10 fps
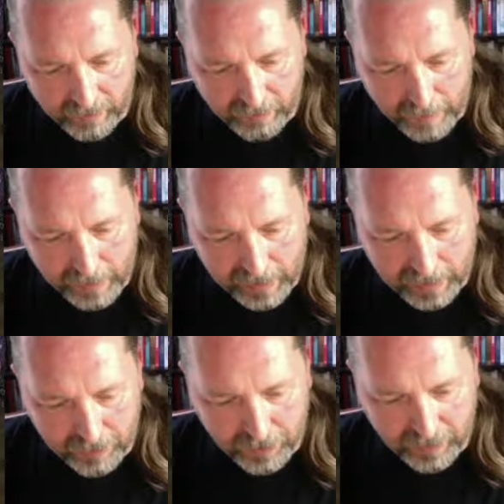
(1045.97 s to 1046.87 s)
rapidly
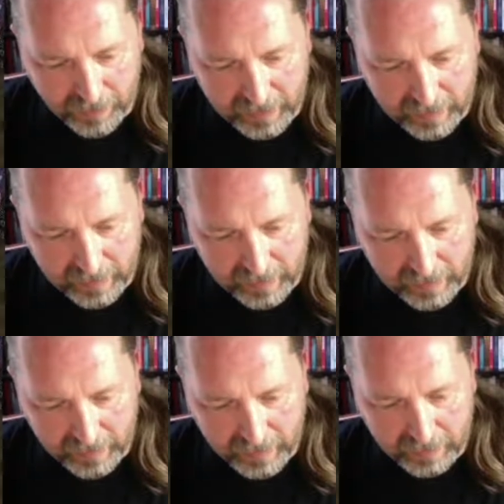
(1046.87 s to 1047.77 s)
driving.
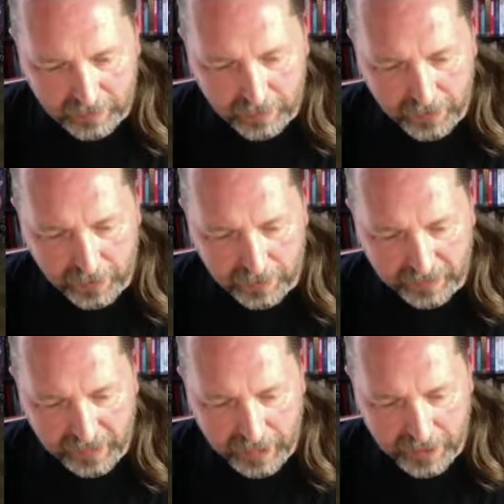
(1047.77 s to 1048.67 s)
I saw a
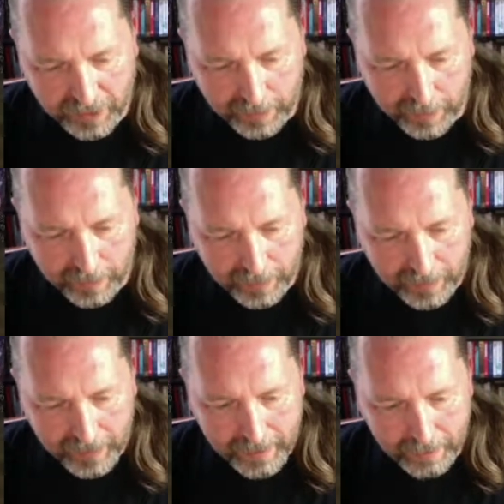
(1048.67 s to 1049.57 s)
notification come up,
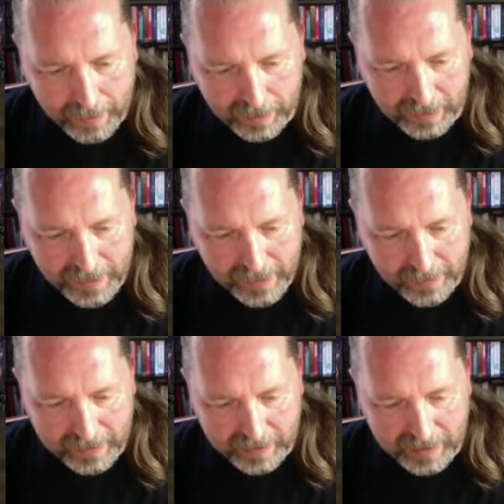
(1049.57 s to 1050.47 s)
but
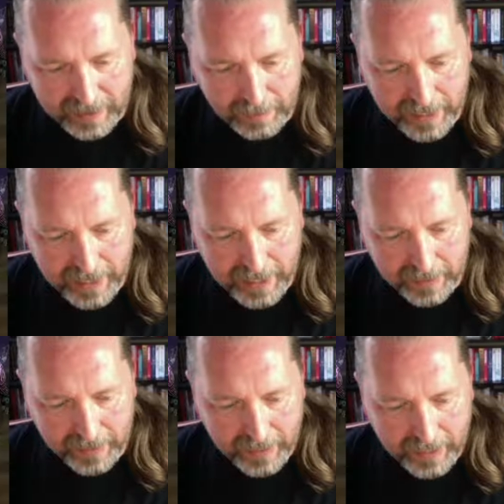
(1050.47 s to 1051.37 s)
now it's disappeared.
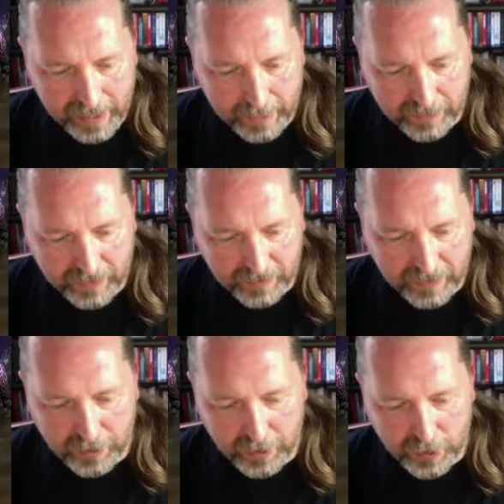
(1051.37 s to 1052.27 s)
It was something to
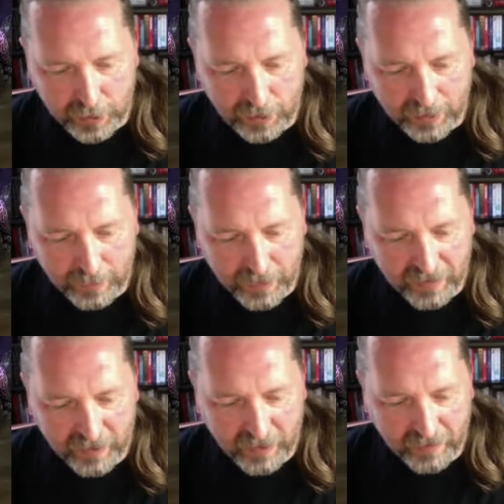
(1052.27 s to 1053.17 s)
do with
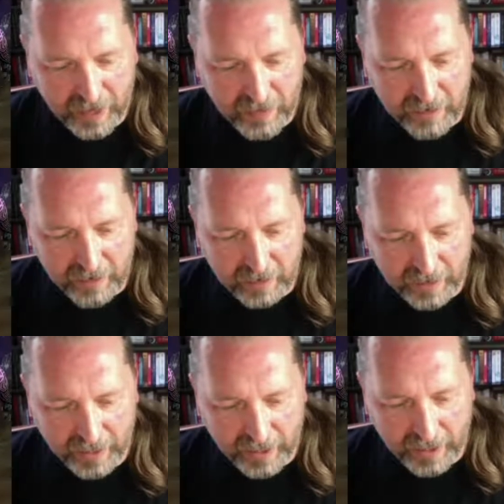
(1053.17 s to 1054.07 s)
our favourite
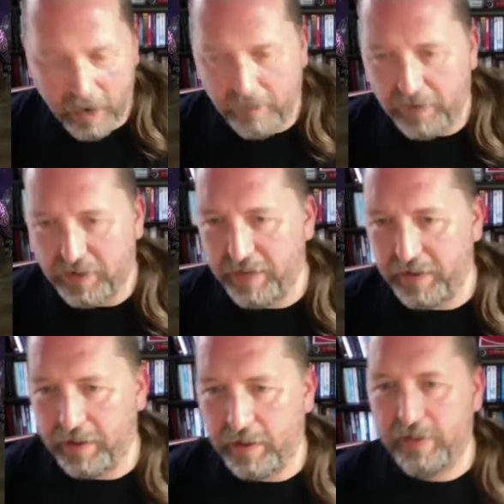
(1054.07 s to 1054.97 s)
After
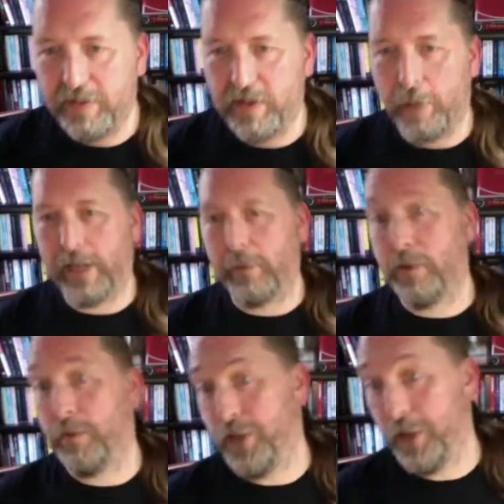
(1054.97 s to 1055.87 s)
7 topic, which
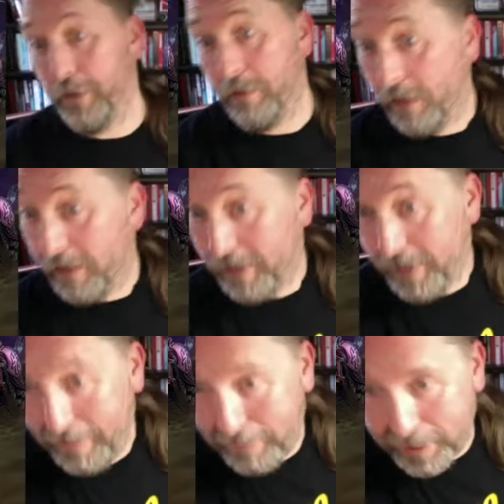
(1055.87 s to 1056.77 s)
was Dune.
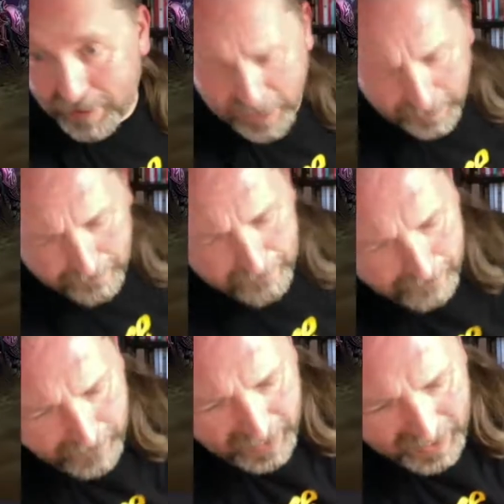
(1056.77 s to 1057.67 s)
But
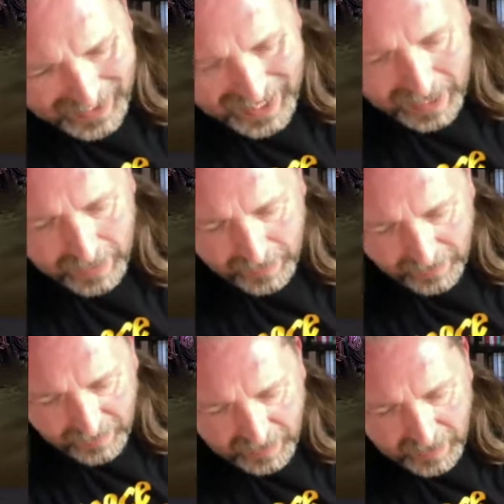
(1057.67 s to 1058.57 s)
yeah, I
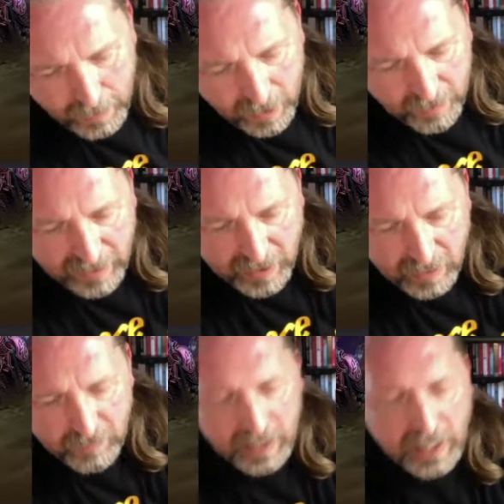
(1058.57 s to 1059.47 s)
think they might have actually
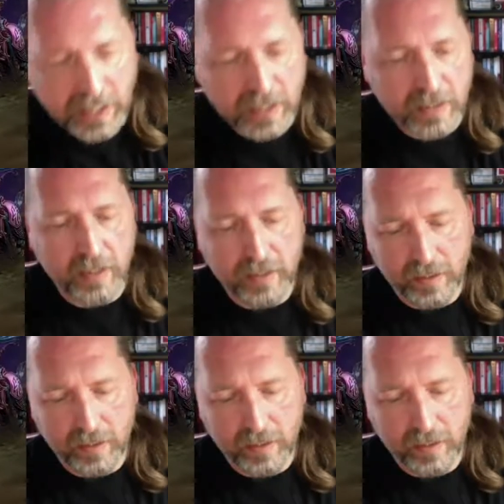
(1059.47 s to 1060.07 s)
released